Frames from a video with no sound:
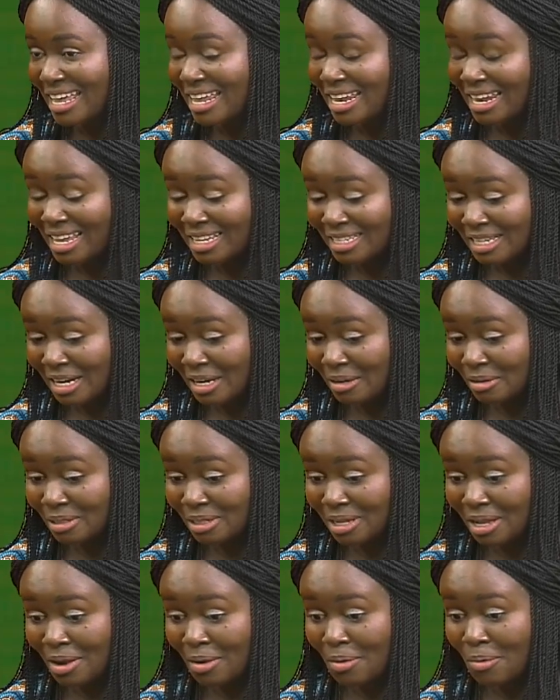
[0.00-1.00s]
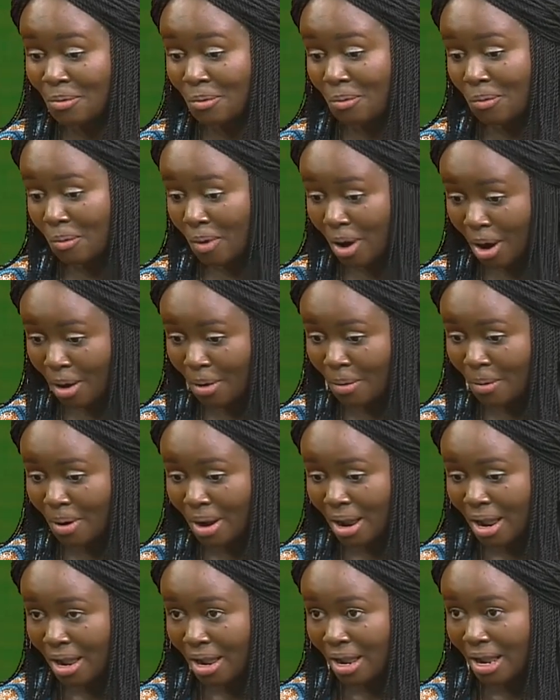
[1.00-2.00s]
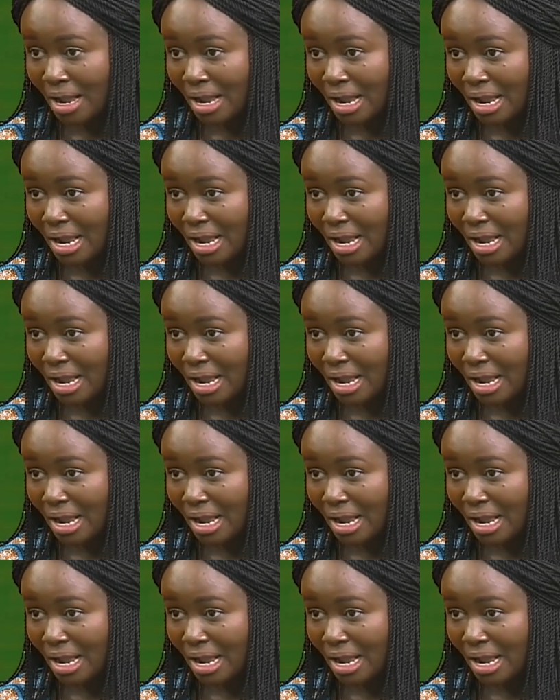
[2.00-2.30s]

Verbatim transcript: letter, and I was like, wow. Did you scream?